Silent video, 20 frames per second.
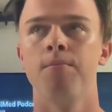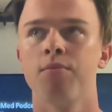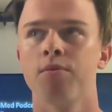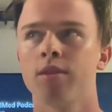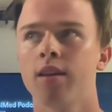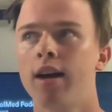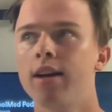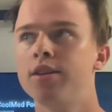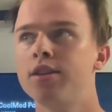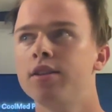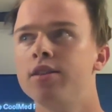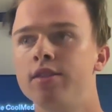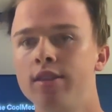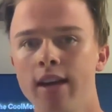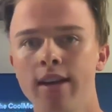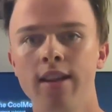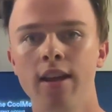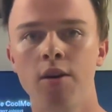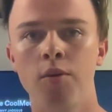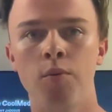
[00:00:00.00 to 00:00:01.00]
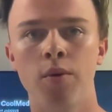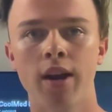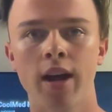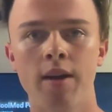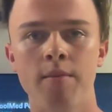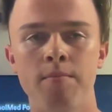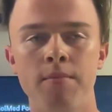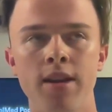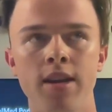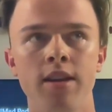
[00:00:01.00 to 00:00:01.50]
I should say that when I
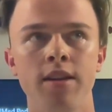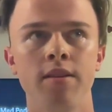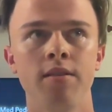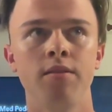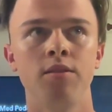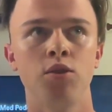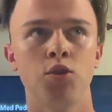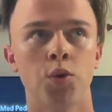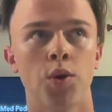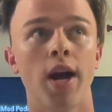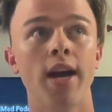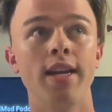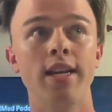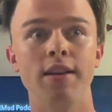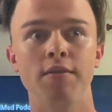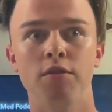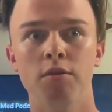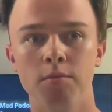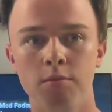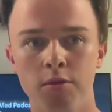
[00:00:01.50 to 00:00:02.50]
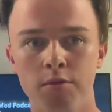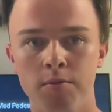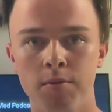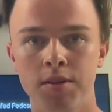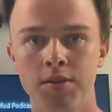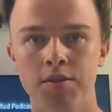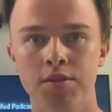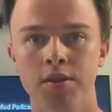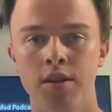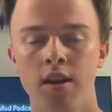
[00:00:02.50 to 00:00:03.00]
mean try different
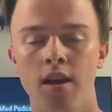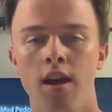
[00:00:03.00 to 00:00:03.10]
movements,